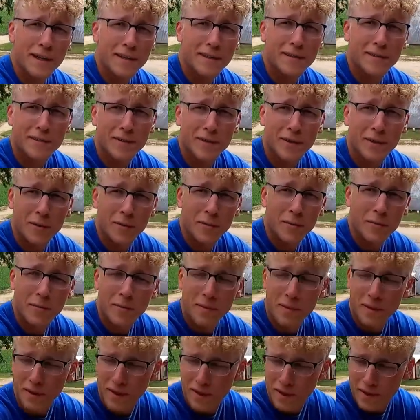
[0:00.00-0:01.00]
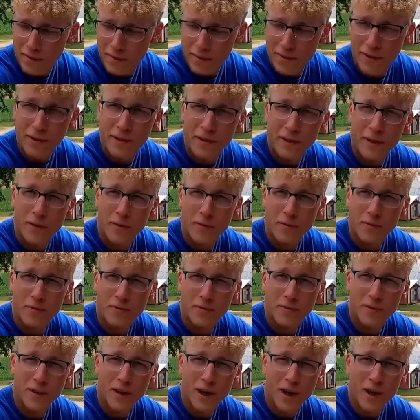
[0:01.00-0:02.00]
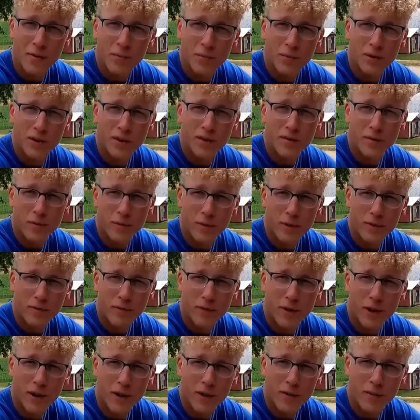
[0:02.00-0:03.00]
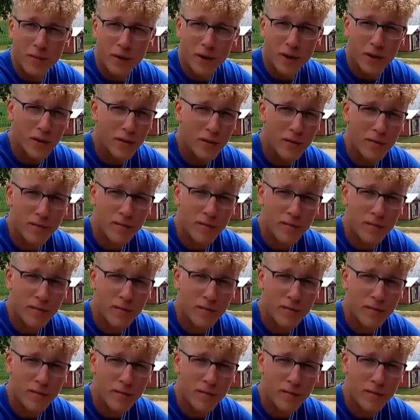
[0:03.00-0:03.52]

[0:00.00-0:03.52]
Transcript: yet, so I can't really go unbelievably far, but